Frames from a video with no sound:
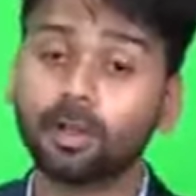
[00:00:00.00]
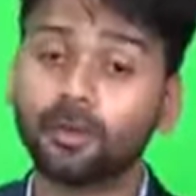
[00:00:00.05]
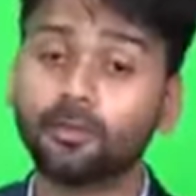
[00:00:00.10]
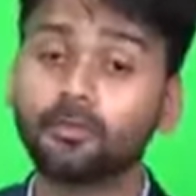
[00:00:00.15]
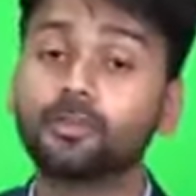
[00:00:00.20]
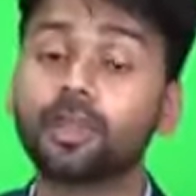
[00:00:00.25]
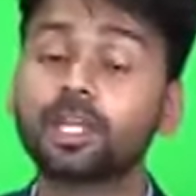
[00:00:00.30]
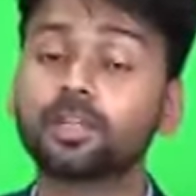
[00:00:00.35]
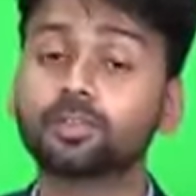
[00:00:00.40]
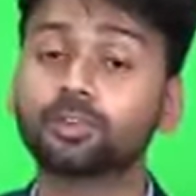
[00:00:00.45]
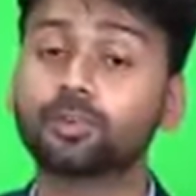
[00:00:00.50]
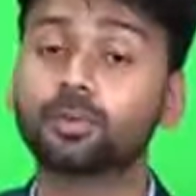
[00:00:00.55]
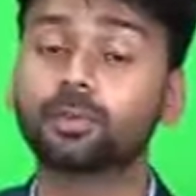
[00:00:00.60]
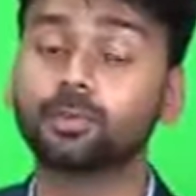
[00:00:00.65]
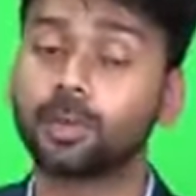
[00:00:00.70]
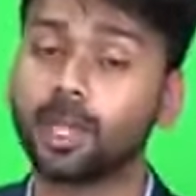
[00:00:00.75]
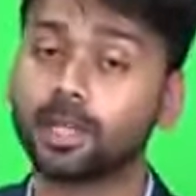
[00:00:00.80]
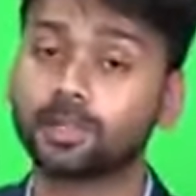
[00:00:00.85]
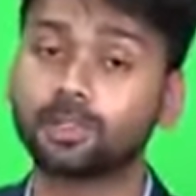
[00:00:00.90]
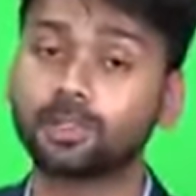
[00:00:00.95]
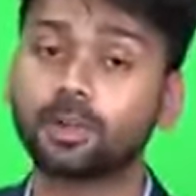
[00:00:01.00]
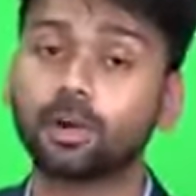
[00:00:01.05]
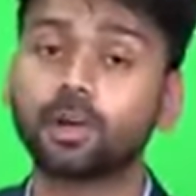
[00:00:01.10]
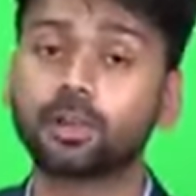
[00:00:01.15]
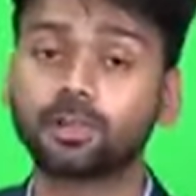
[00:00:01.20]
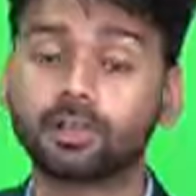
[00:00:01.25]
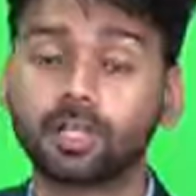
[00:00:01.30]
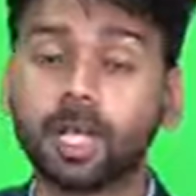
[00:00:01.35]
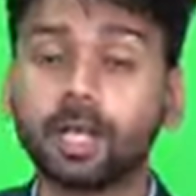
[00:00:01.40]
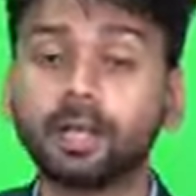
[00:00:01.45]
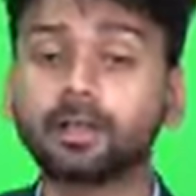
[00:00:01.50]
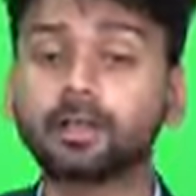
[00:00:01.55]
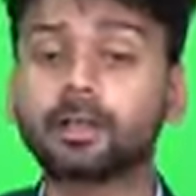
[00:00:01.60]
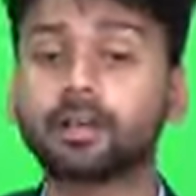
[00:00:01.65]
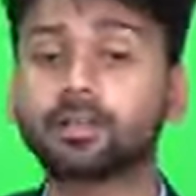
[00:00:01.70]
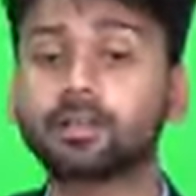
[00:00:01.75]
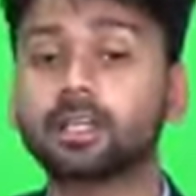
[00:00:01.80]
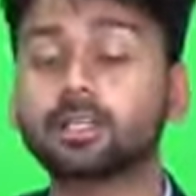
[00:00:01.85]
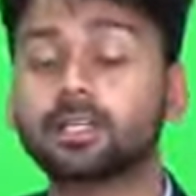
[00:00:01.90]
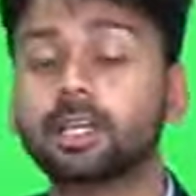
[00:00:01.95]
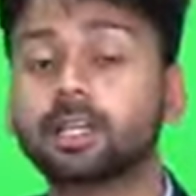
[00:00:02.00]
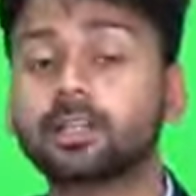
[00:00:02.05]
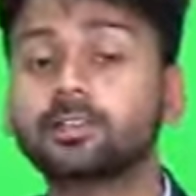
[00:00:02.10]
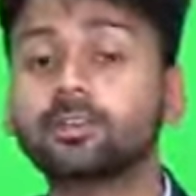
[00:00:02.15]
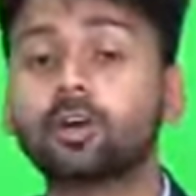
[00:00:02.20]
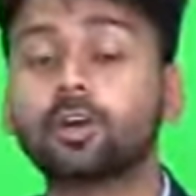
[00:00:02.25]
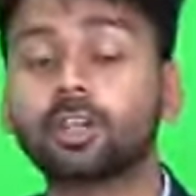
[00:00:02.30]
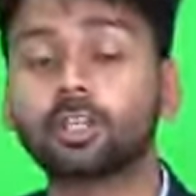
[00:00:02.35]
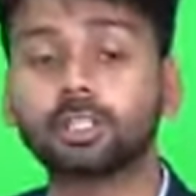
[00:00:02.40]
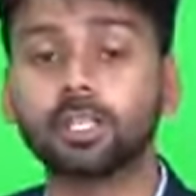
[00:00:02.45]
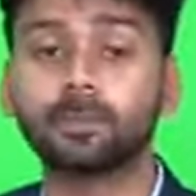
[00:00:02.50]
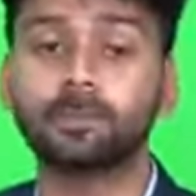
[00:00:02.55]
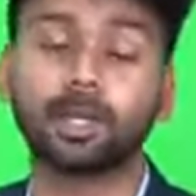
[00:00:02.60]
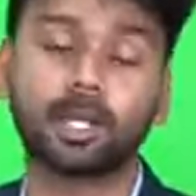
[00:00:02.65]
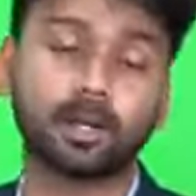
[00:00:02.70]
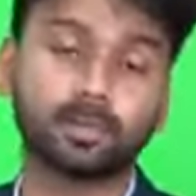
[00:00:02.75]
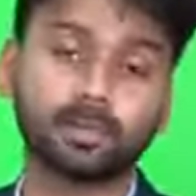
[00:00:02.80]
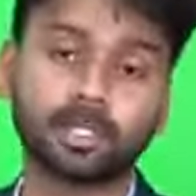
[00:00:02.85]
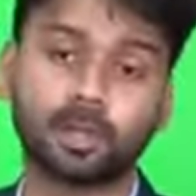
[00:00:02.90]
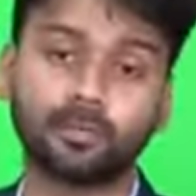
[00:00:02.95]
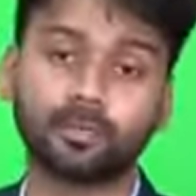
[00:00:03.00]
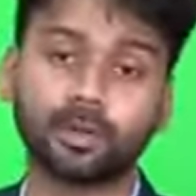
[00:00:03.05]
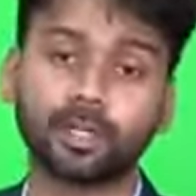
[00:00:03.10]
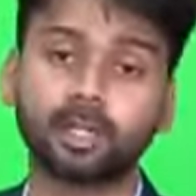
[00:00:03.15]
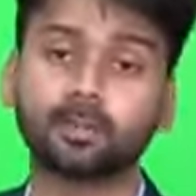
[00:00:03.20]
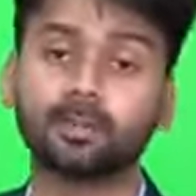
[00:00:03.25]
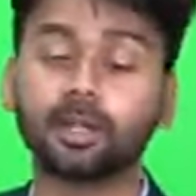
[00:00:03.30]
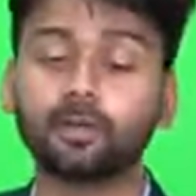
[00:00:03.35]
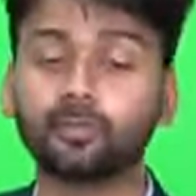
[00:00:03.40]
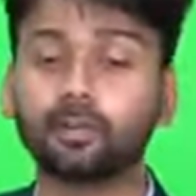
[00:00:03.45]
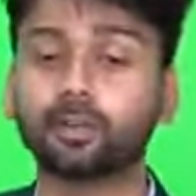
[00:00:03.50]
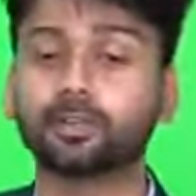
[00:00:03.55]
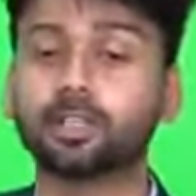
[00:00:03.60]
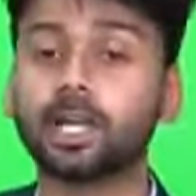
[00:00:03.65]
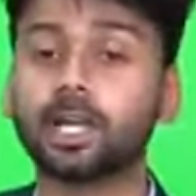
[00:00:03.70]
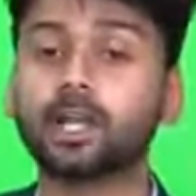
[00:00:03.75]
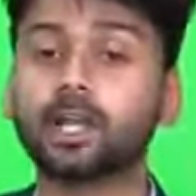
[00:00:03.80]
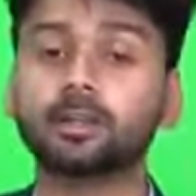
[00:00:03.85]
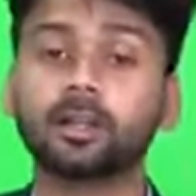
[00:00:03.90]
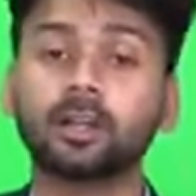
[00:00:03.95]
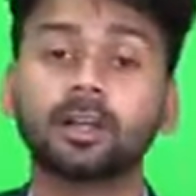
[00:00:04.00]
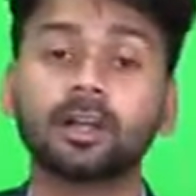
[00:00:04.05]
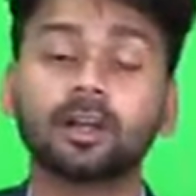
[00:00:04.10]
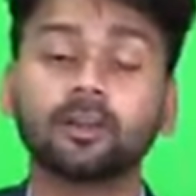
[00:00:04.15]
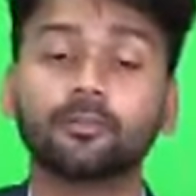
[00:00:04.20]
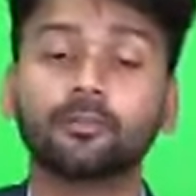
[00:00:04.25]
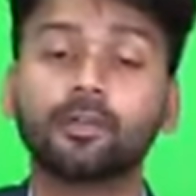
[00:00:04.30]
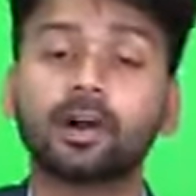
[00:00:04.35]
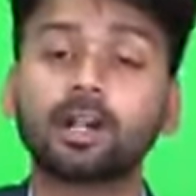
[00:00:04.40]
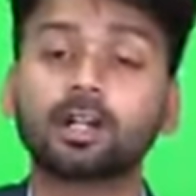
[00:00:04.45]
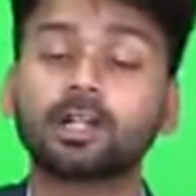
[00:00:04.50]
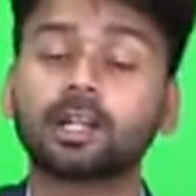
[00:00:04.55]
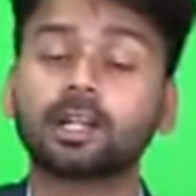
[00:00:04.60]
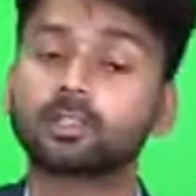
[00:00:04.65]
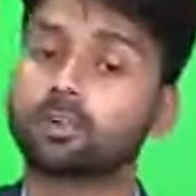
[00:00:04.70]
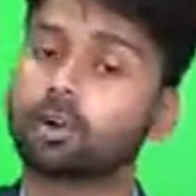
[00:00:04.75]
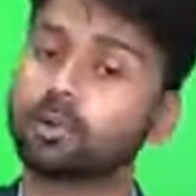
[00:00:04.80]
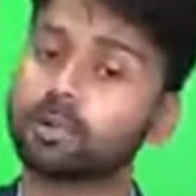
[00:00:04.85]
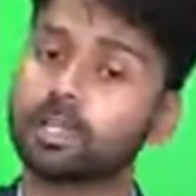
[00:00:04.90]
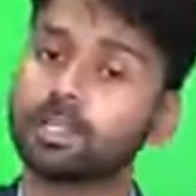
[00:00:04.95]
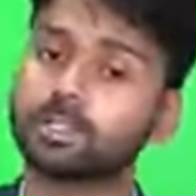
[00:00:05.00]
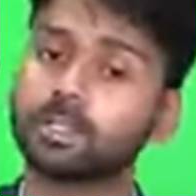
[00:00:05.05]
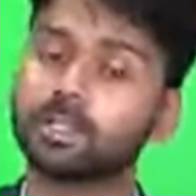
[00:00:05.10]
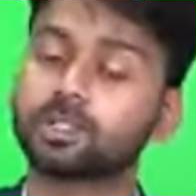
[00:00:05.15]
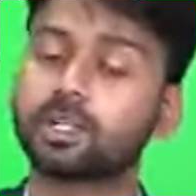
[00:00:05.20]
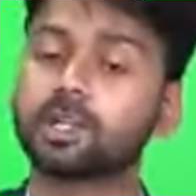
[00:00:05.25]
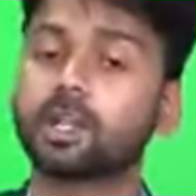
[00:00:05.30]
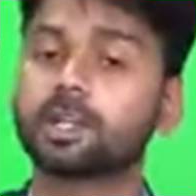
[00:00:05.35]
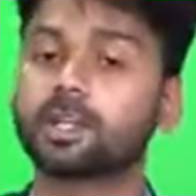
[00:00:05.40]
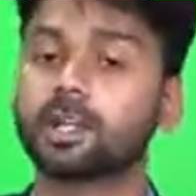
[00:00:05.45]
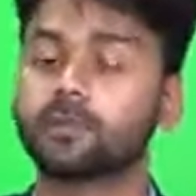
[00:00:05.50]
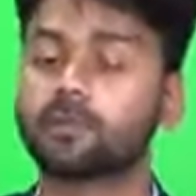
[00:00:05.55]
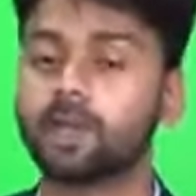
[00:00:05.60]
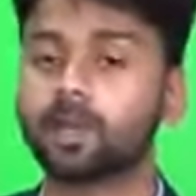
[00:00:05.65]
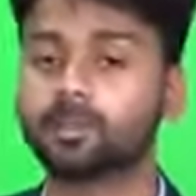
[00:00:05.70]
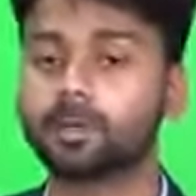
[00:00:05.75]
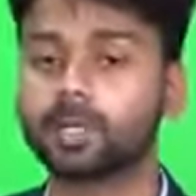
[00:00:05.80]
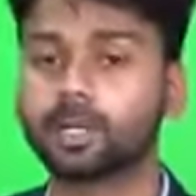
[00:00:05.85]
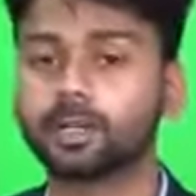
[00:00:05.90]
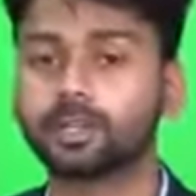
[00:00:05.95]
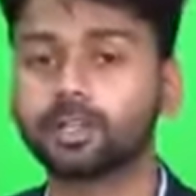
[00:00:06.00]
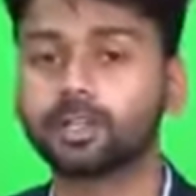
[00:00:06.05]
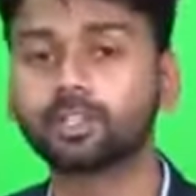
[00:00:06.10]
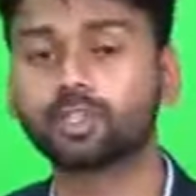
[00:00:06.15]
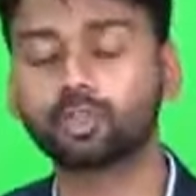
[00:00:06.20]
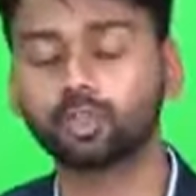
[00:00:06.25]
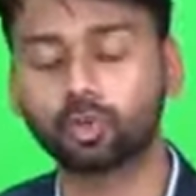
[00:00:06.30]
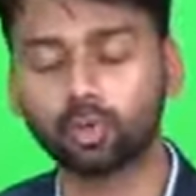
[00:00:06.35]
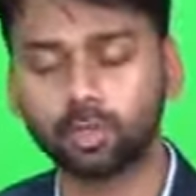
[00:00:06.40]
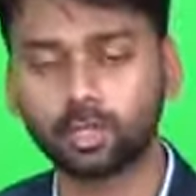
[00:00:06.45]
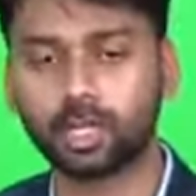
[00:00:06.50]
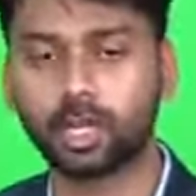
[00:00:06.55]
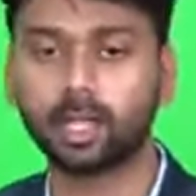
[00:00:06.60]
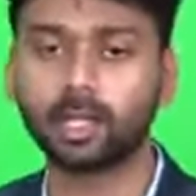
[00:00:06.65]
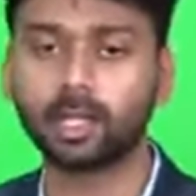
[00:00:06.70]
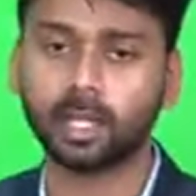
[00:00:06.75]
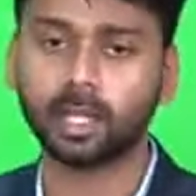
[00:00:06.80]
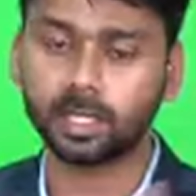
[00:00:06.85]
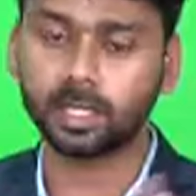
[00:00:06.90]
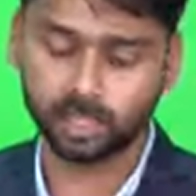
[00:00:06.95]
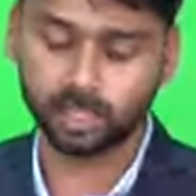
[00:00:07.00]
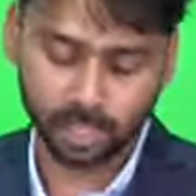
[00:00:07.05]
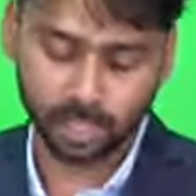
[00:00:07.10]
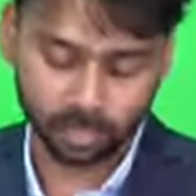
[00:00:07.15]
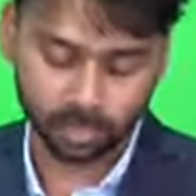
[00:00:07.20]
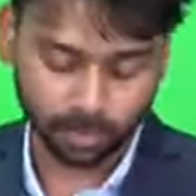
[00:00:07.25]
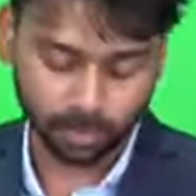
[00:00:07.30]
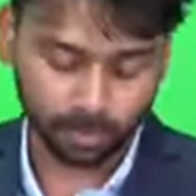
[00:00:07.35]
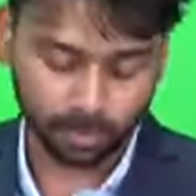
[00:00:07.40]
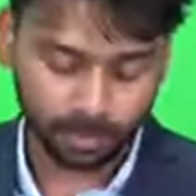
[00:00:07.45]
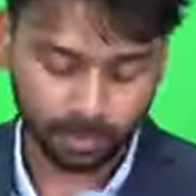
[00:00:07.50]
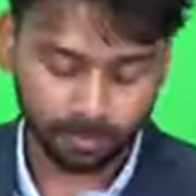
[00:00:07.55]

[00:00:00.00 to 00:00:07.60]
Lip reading: we should make sure that the technology becomes affordable. For that, World Health Organization and developed countries should take initiative.